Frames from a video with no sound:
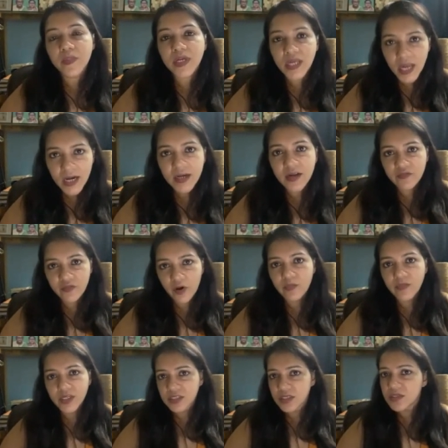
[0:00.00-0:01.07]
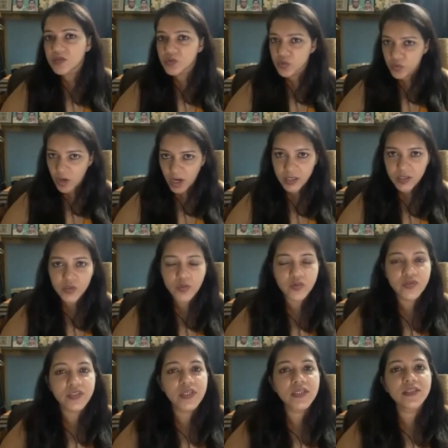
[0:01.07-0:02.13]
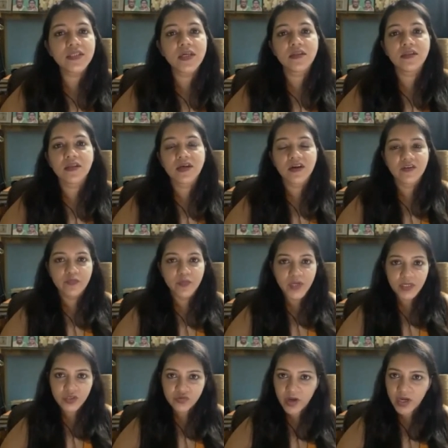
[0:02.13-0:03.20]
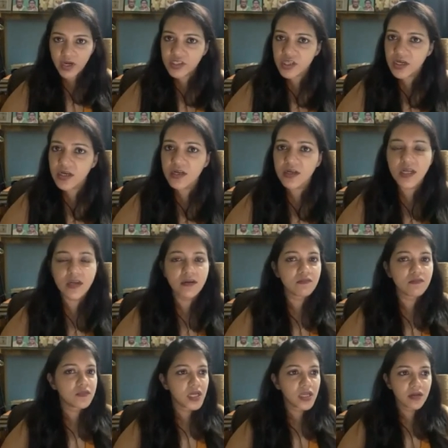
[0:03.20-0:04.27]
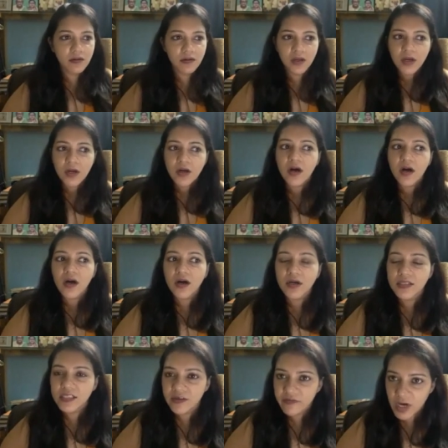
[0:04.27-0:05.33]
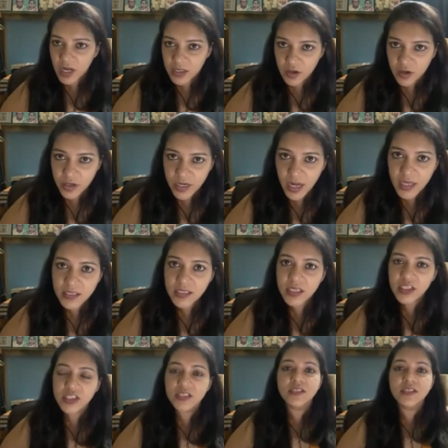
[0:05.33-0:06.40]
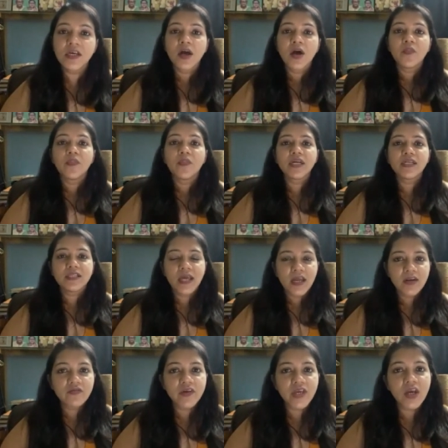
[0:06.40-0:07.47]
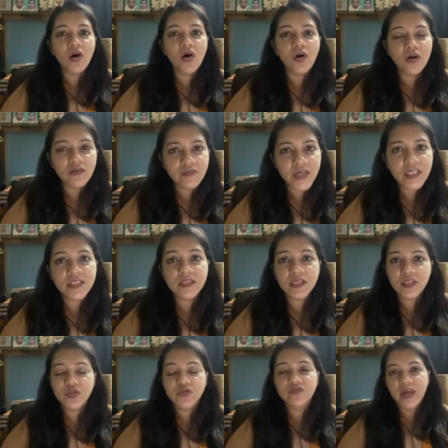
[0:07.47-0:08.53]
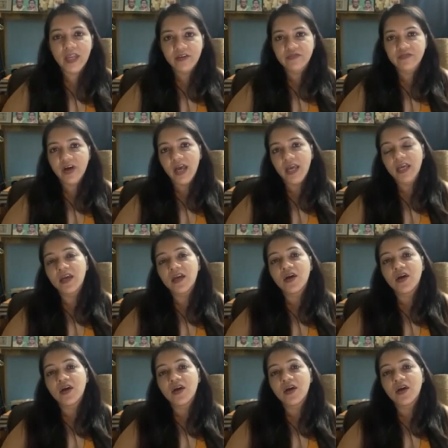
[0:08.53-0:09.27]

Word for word: get information through our sources in the government structure, in, in uh, several other organizations, but then we always need to verify